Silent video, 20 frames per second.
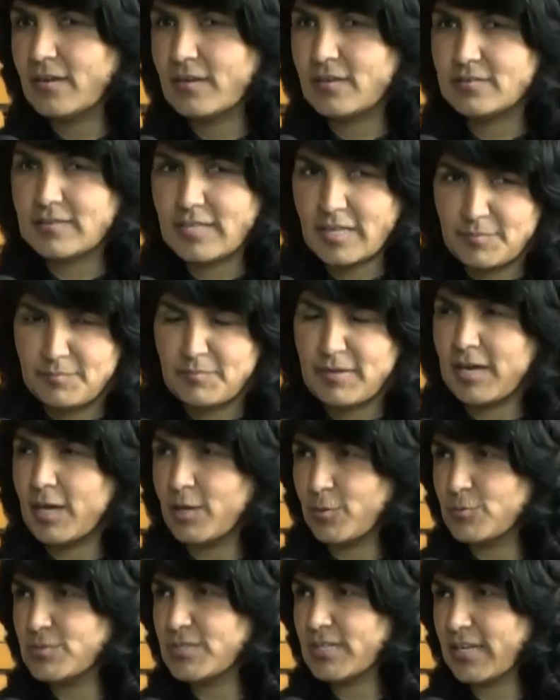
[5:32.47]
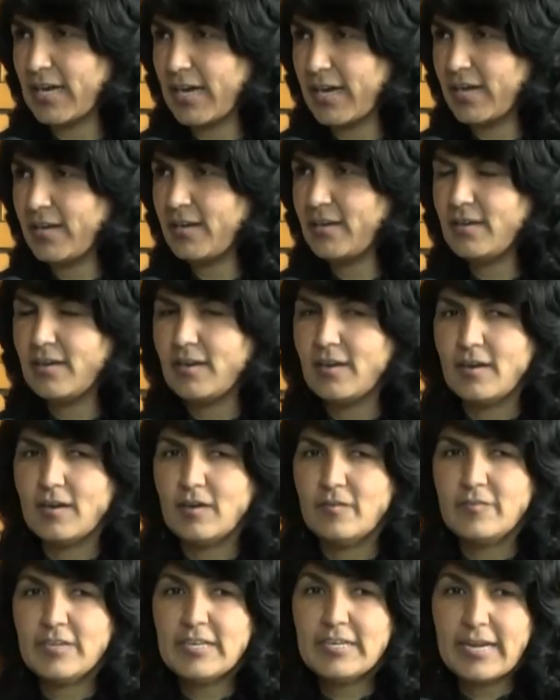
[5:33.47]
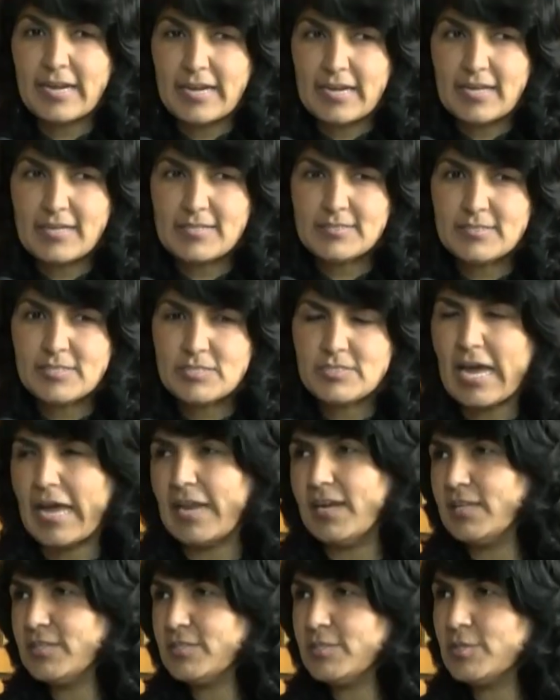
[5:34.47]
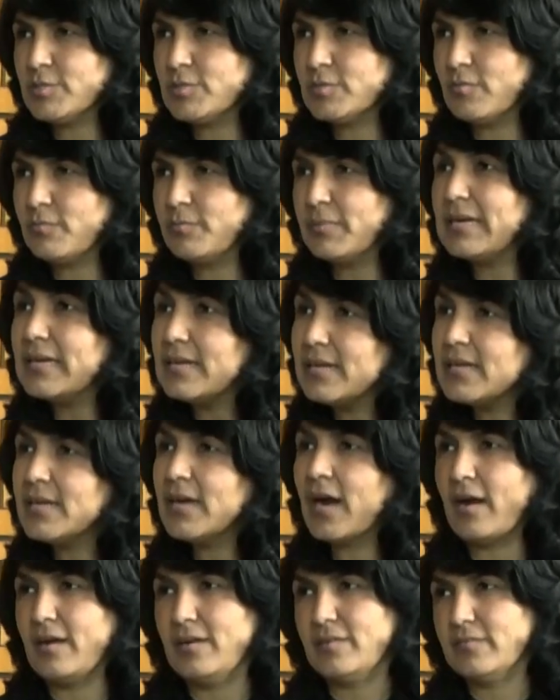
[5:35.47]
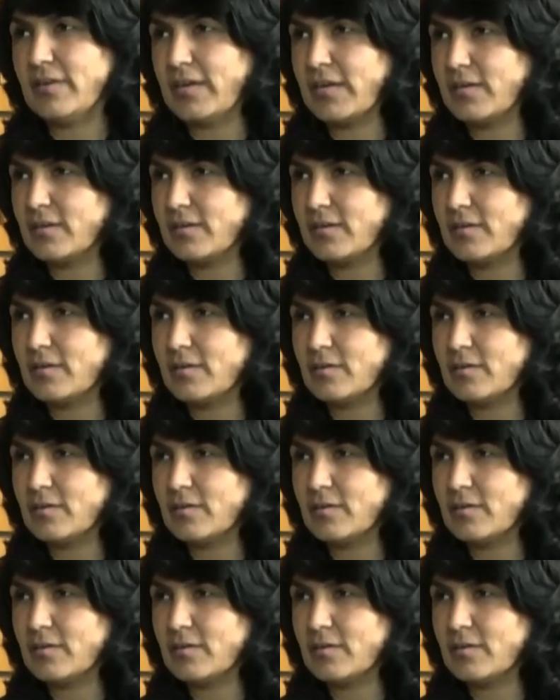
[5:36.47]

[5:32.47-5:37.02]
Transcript: Tanmay, Anuj and I, we realized the challenges of building hardware.